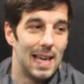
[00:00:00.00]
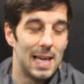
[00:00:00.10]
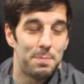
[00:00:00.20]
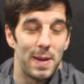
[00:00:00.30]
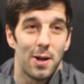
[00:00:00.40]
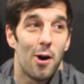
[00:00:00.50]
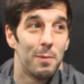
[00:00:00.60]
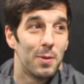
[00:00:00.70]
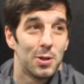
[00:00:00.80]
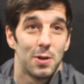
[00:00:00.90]
It's been
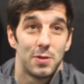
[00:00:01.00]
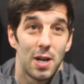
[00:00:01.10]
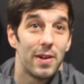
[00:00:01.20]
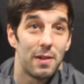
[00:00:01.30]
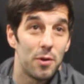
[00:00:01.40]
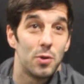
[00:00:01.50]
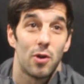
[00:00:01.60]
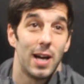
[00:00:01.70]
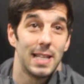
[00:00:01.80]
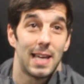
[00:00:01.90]
hard because obviously I've had a few
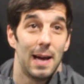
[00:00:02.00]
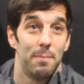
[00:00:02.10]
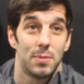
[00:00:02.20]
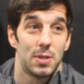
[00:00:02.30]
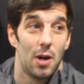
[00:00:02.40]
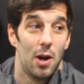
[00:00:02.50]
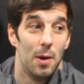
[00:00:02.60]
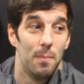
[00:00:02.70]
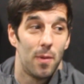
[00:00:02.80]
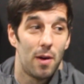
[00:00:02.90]
training camps.
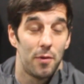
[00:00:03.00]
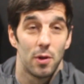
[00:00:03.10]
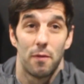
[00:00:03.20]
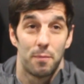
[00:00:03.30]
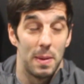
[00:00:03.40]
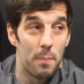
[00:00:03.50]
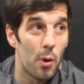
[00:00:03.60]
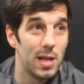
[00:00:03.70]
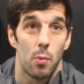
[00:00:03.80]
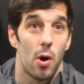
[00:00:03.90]
I feel like I've been
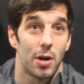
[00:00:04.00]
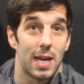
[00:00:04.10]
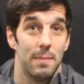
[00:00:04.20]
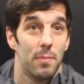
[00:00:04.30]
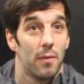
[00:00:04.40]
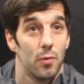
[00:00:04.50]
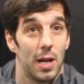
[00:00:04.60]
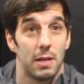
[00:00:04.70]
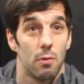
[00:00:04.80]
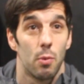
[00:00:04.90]
putting the work in, but I've
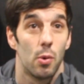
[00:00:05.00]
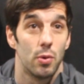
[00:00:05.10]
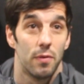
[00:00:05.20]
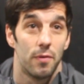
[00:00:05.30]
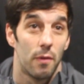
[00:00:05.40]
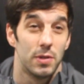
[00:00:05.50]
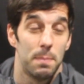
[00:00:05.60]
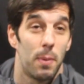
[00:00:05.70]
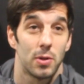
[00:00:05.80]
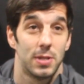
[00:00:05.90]
not had the reward of
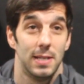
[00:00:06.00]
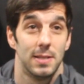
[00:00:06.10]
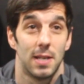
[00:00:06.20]
obviously boxing.